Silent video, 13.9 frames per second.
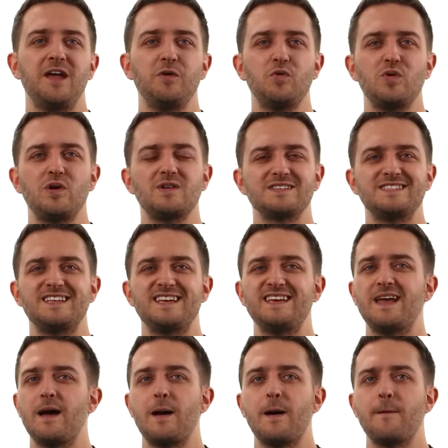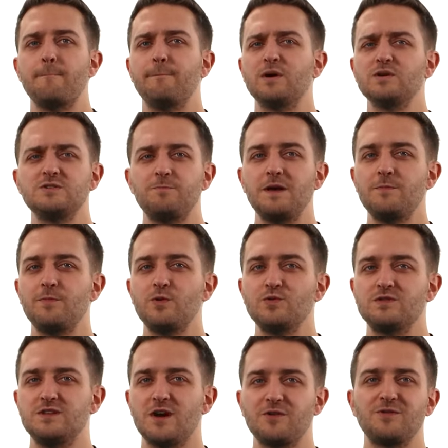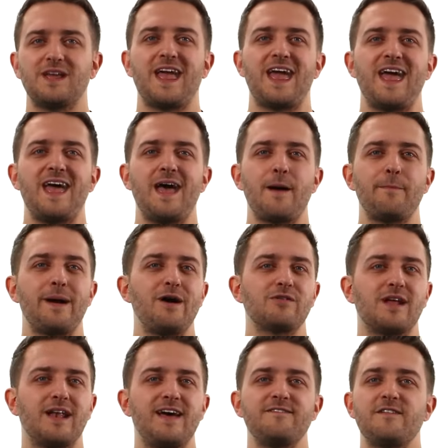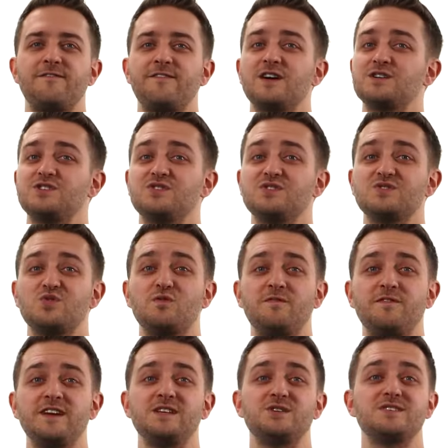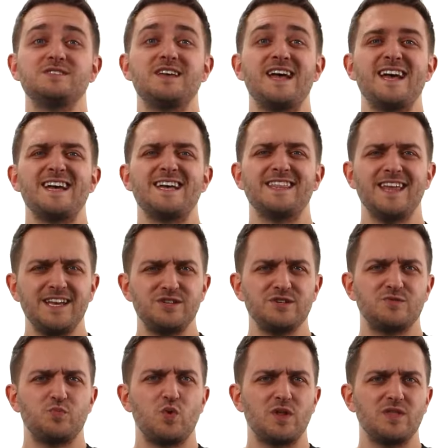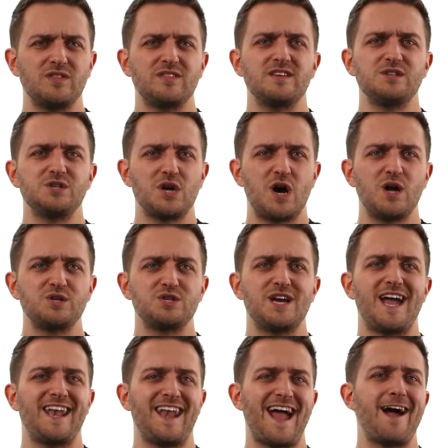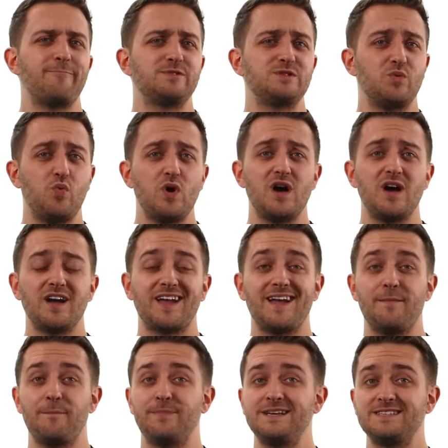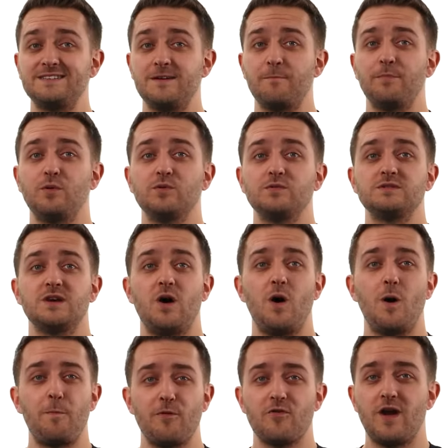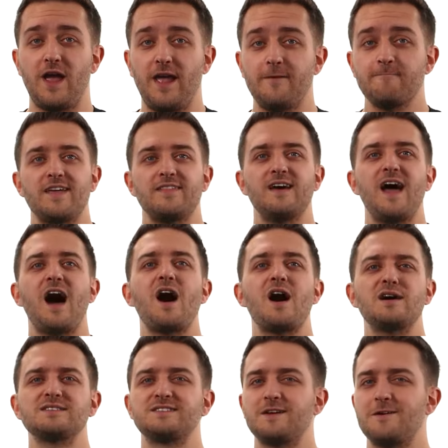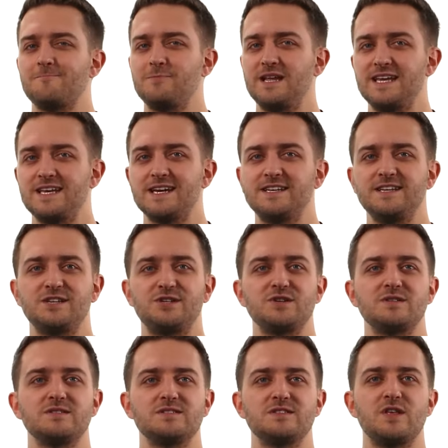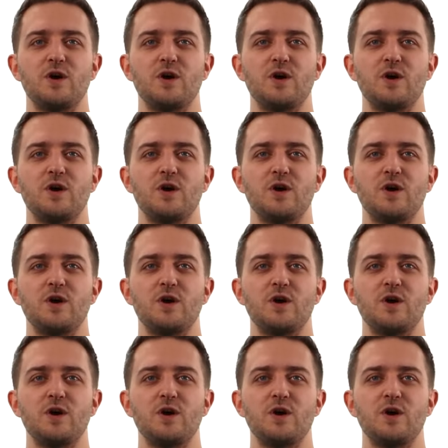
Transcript: in all honesty, most people don't care about clever functions or features. They just want the charger and app to work and be simple to operate. There are some neat additions